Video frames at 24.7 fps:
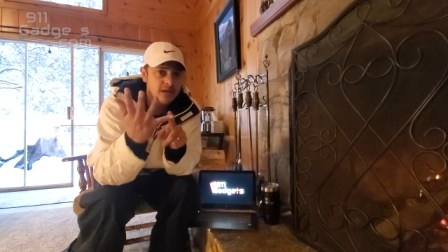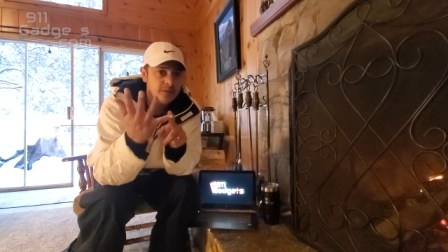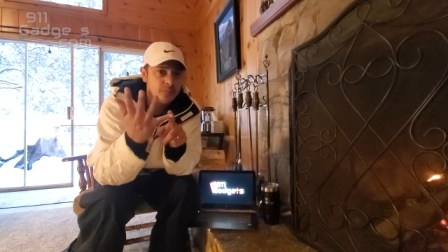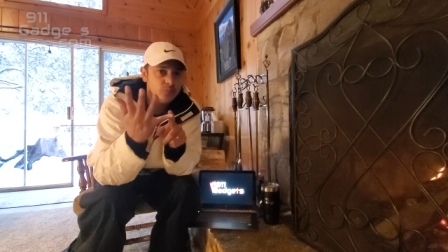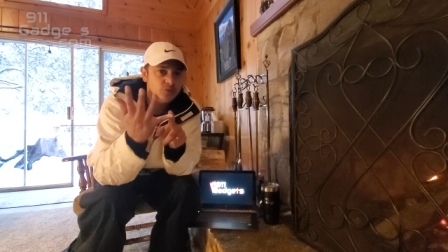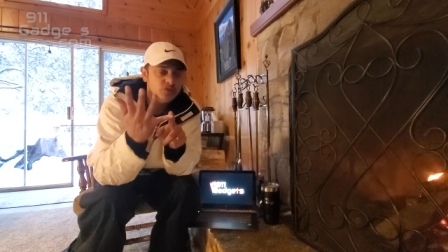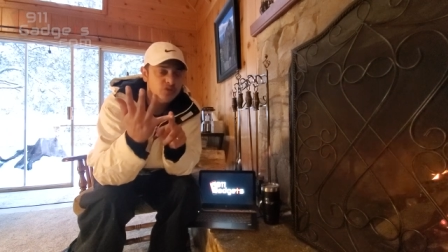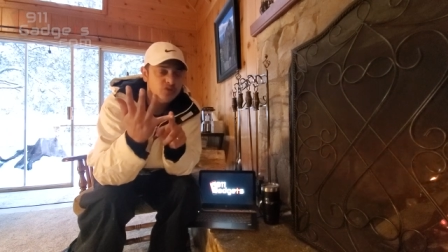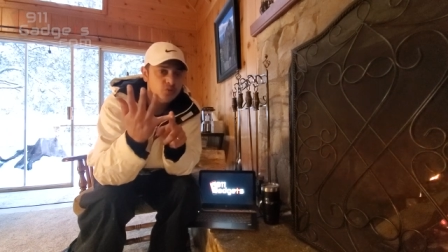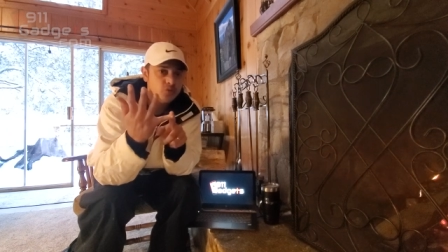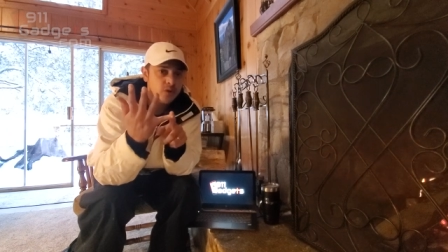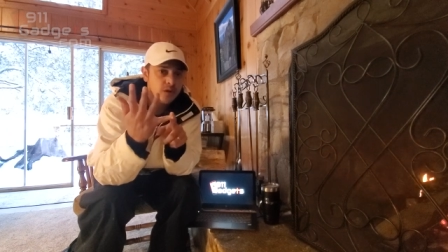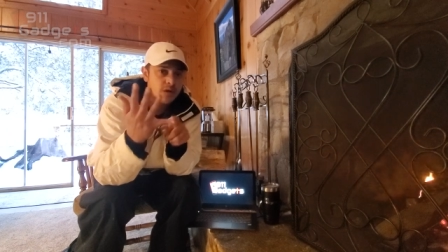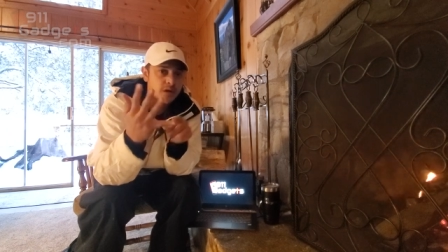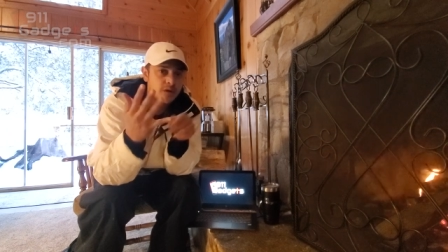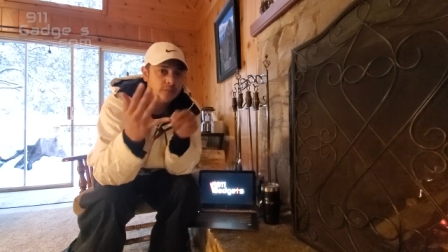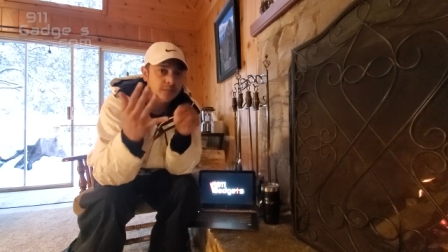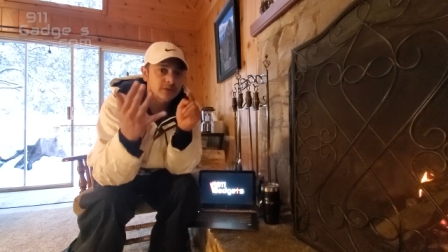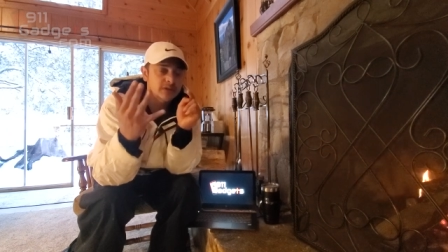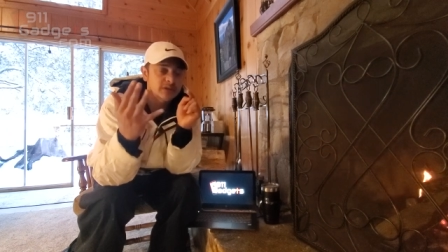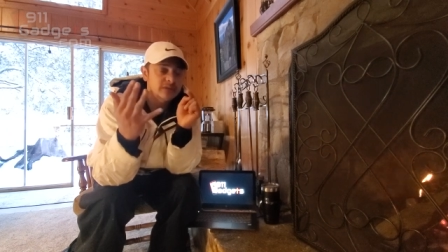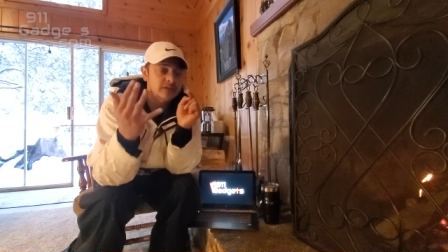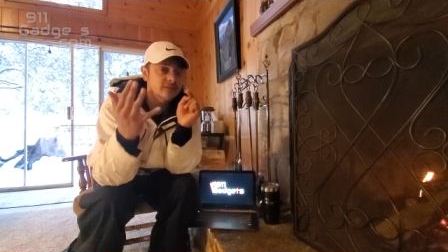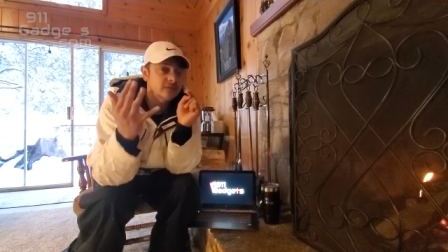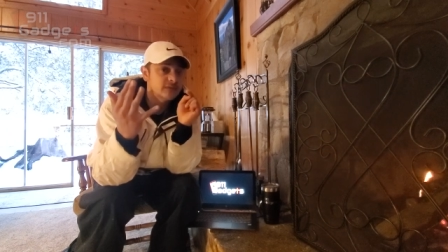up with Square. I'm
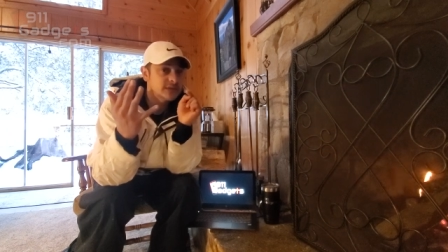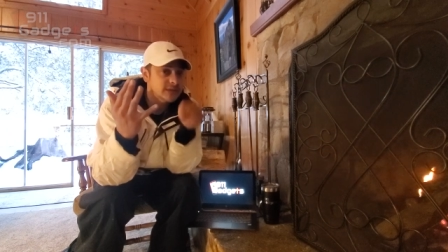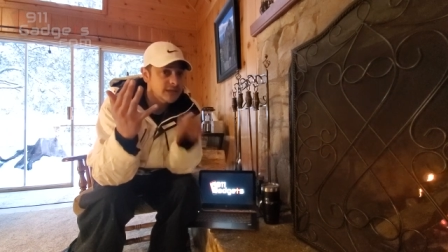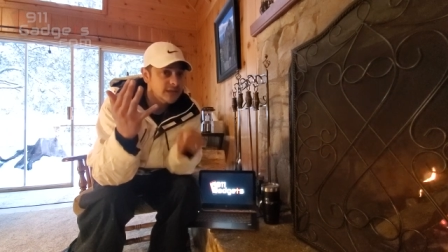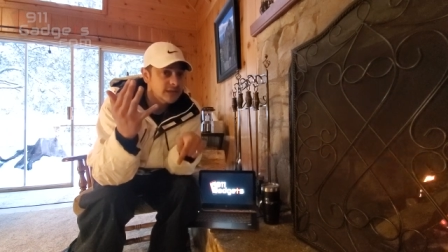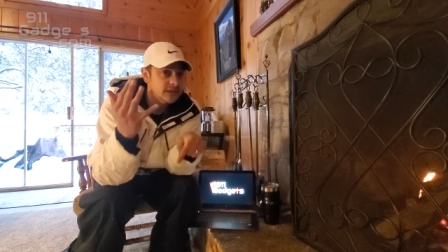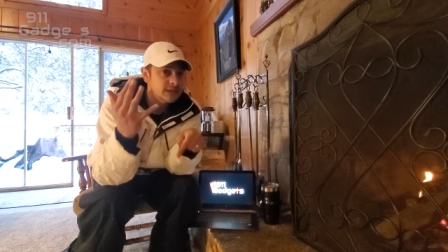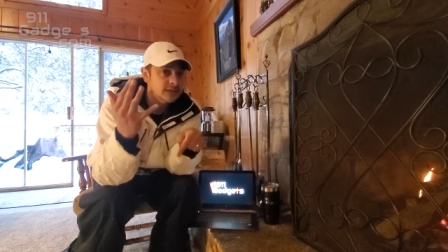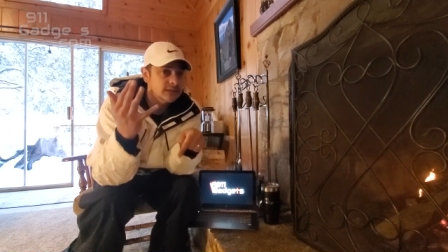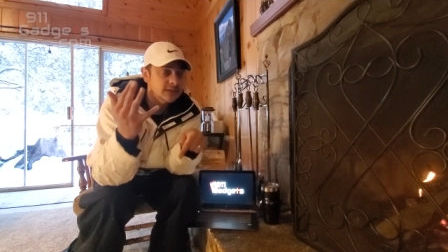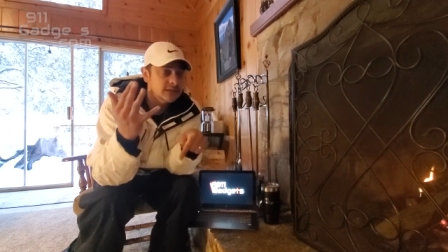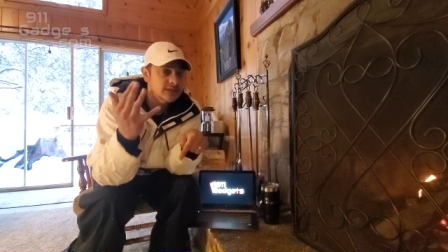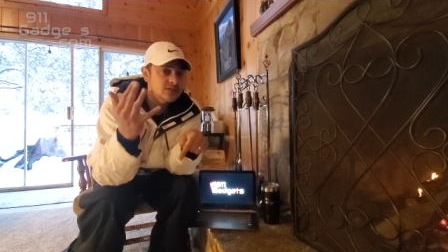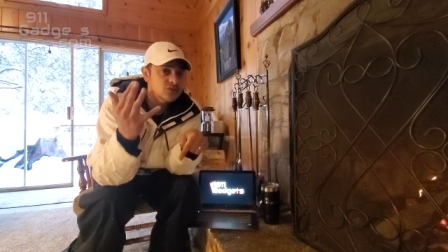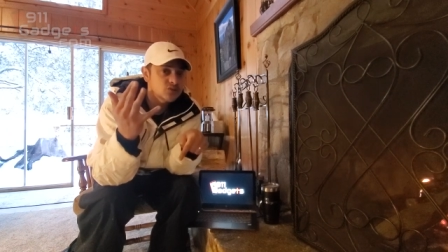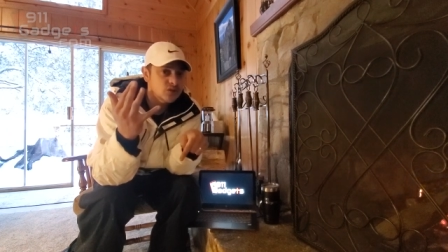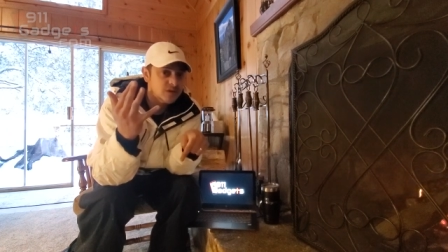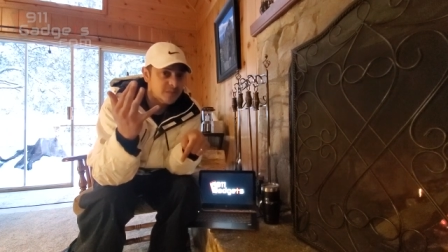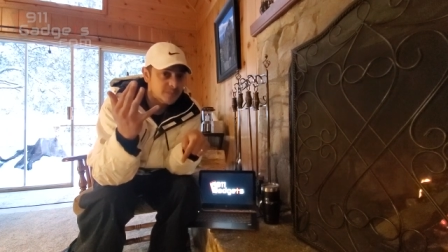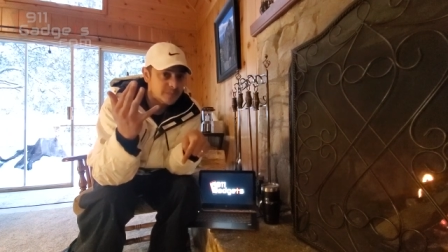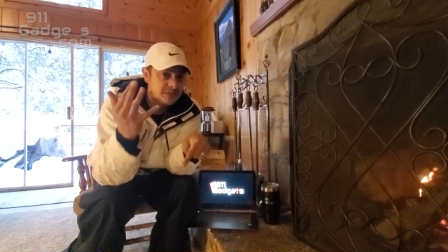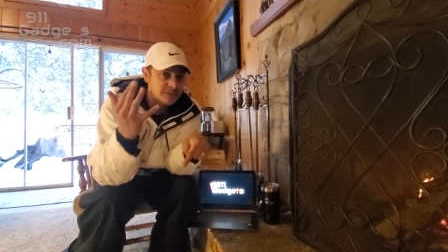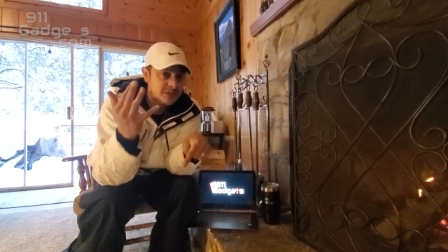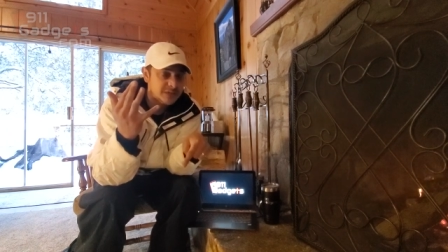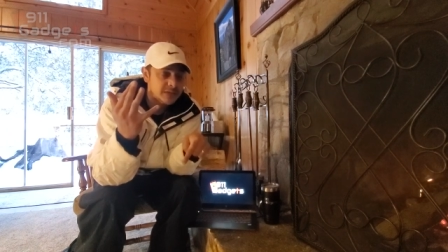gonna leave a link in the
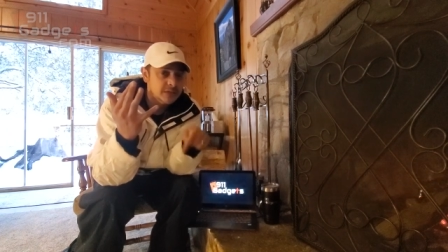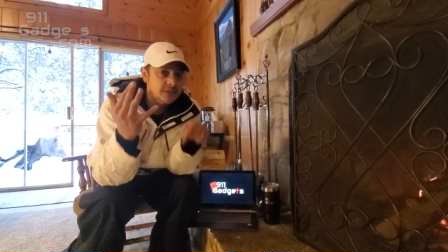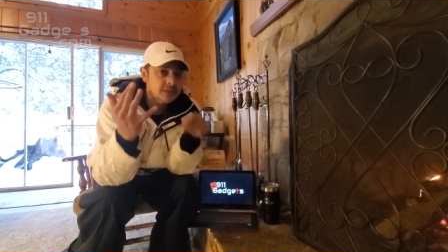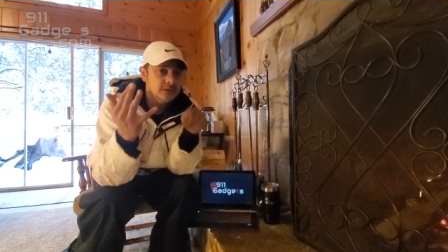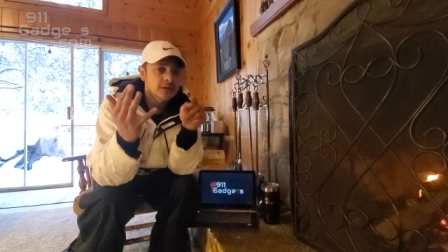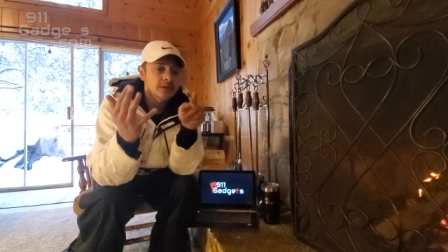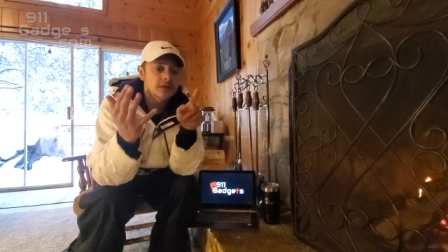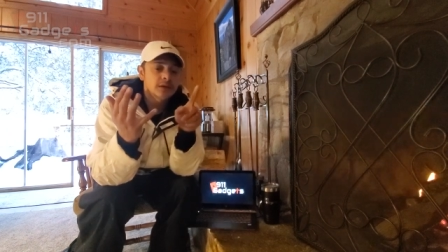description.